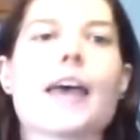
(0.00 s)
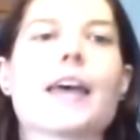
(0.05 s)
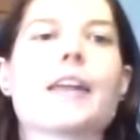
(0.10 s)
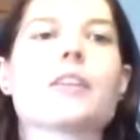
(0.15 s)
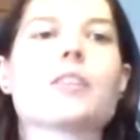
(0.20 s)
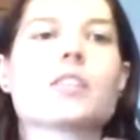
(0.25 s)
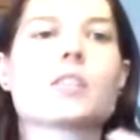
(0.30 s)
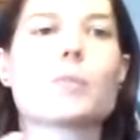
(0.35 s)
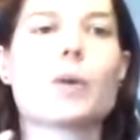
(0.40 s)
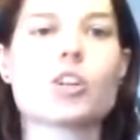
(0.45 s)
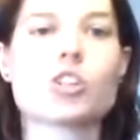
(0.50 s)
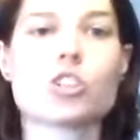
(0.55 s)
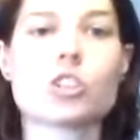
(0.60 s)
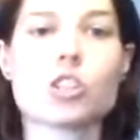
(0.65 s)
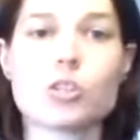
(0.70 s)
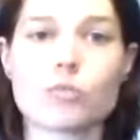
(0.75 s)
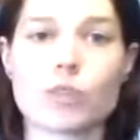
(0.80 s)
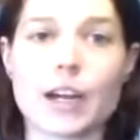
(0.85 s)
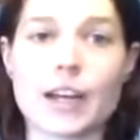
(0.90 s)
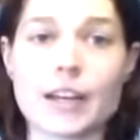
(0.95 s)
And
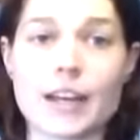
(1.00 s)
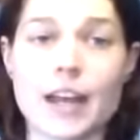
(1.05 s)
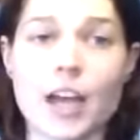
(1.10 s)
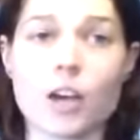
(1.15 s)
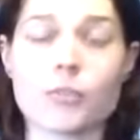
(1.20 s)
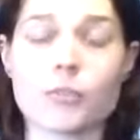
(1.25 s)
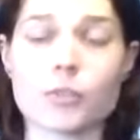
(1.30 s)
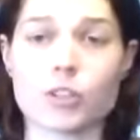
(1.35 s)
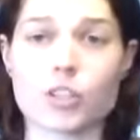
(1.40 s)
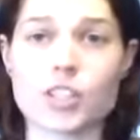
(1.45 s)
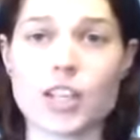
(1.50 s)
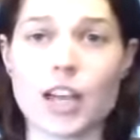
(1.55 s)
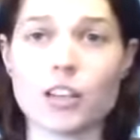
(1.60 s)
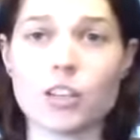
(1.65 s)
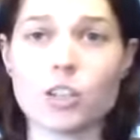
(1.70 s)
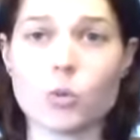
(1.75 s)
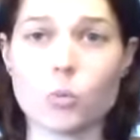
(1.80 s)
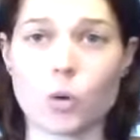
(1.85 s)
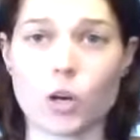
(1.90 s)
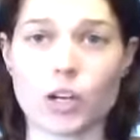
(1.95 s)
especially right now, if you're
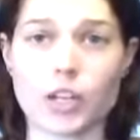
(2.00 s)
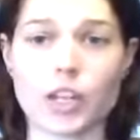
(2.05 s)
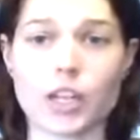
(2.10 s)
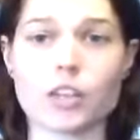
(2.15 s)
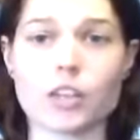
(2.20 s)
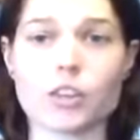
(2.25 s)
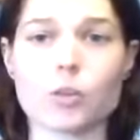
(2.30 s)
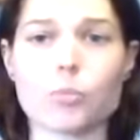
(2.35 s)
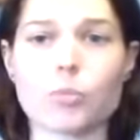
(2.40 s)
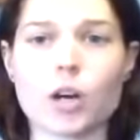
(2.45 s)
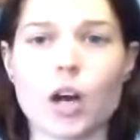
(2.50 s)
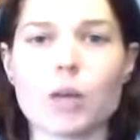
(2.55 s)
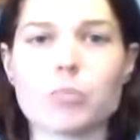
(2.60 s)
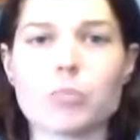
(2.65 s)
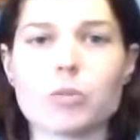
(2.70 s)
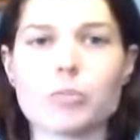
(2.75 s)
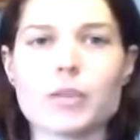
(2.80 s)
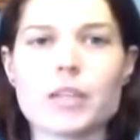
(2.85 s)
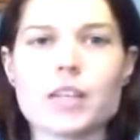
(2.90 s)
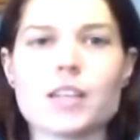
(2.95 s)
teleworking, the
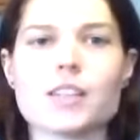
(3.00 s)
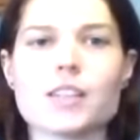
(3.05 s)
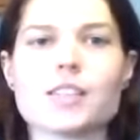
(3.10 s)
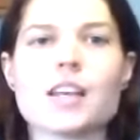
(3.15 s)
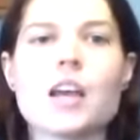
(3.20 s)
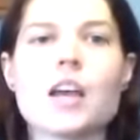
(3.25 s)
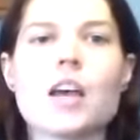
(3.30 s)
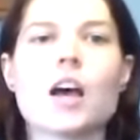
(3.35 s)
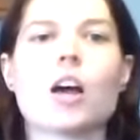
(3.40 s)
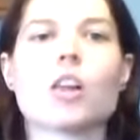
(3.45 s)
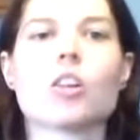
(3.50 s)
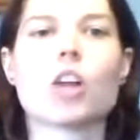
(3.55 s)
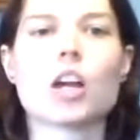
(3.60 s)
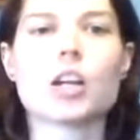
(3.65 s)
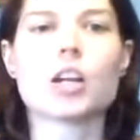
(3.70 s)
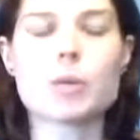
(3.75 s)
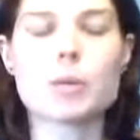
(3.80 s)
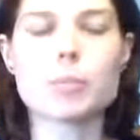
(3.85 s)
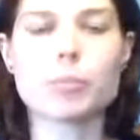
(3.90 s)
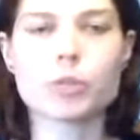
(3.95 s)
problem is a
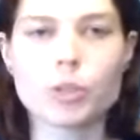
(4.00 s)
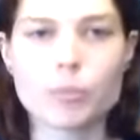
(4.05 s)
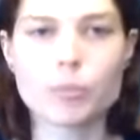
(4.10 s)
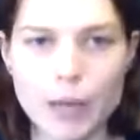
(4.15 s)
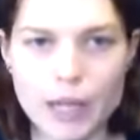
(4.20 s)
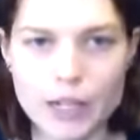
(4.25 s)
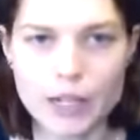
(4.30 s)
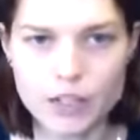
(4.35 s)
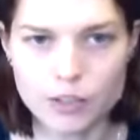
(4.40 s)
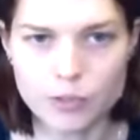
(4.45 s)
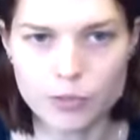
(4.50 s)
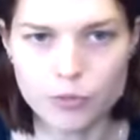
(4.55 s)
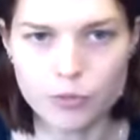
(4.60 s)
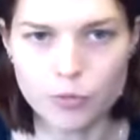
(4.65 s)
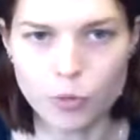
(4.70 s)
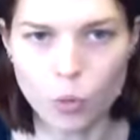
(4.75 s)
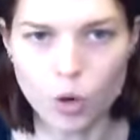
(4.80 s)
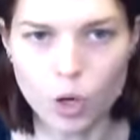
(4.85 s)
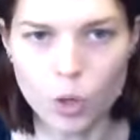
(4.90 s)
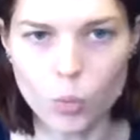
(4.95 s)
lot of people are bending
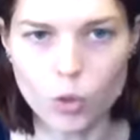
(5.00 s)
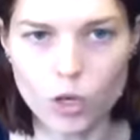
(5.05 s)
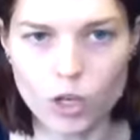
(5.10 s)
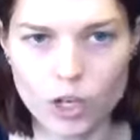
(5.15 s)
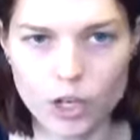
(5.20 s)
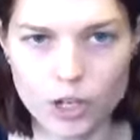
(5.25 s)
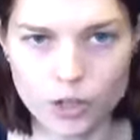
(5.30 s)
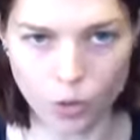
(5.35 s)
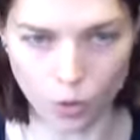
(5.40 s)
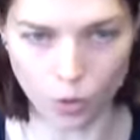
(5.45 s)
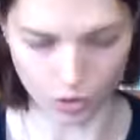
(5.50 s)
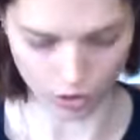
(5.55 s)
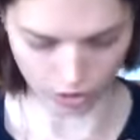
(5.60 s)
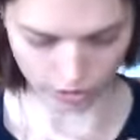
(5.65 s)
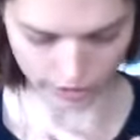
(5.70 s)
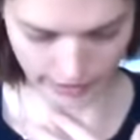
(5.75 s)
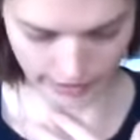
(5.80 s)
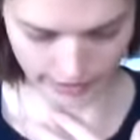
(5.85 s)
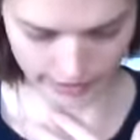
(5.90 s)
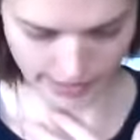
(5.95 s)
forward or
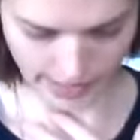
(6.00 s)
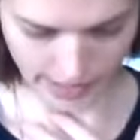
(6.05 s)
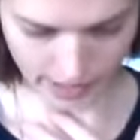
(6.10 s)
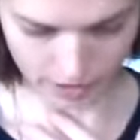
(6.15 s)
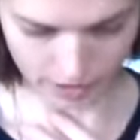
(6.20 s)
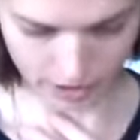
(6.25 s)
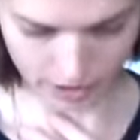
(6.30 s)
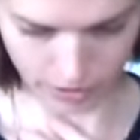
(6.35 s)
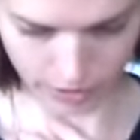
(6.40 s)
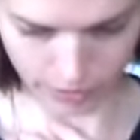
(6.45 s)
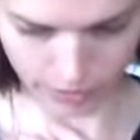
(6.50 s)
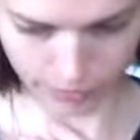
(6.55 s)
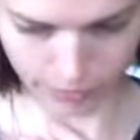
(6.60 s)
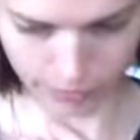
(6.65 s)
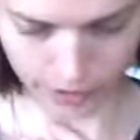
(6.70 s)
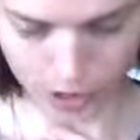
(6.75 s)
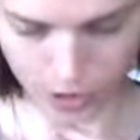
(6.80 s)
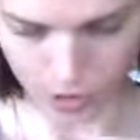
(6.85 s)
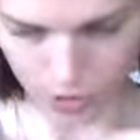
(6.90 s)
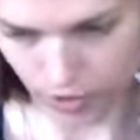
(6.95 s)
looking down at their
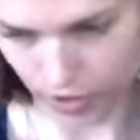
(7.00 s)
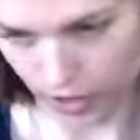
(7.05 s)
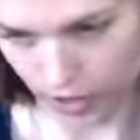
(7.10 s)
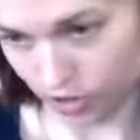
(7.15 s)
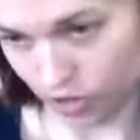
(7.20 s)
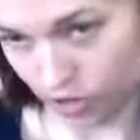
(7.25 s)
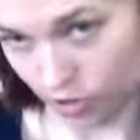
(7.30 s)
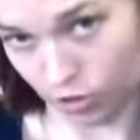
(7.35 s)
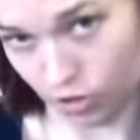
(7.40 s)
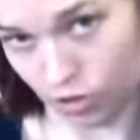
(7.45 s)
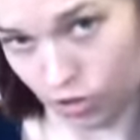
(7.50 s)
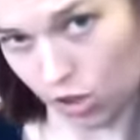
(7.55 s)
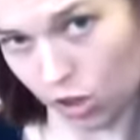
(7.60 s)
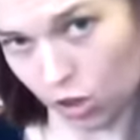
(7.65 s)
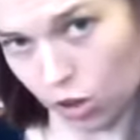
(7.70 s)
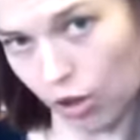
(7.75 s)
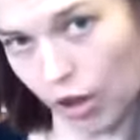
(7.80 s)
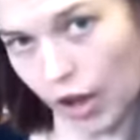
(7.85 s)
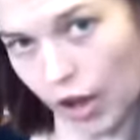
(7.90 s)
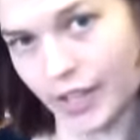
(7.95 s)
phone. And so there's a
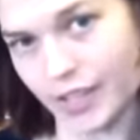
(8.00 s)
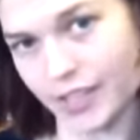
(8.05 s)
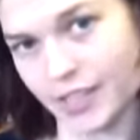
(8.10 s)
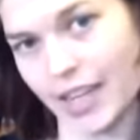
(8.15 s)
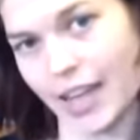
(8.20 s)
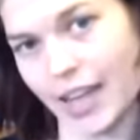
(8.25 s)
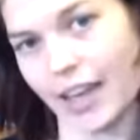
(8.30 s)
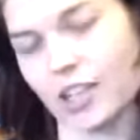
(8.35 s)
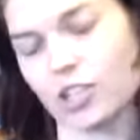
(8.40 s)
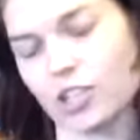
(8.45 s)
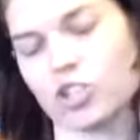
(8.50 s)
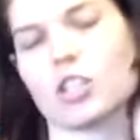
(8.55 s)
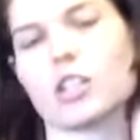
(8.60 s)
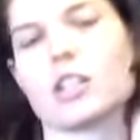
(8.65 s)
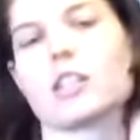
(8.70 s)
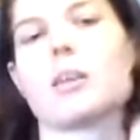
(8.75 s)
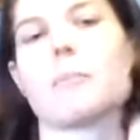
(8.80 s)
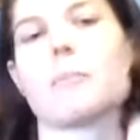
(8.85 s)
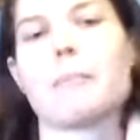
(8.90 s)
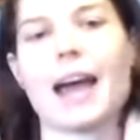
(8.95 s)
lot of tension
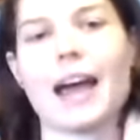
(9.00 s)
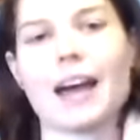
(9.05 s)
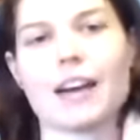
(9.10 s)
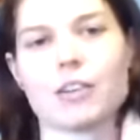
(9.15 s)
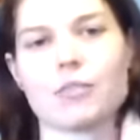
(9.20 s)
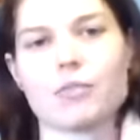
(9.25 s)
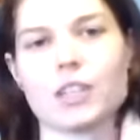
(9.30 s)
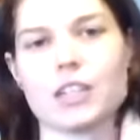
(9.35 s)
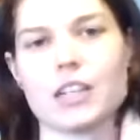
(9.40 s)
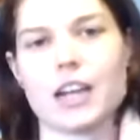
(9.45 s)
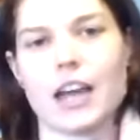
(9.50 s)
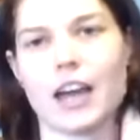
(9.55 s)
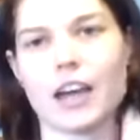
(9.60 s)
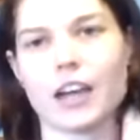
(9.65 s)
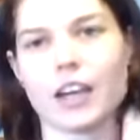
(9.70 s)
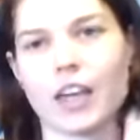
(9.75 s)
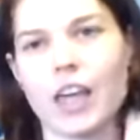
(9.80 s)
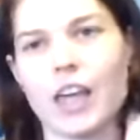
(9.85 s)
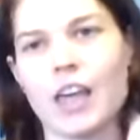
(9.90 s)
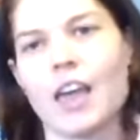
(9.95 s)
in the back of the neck.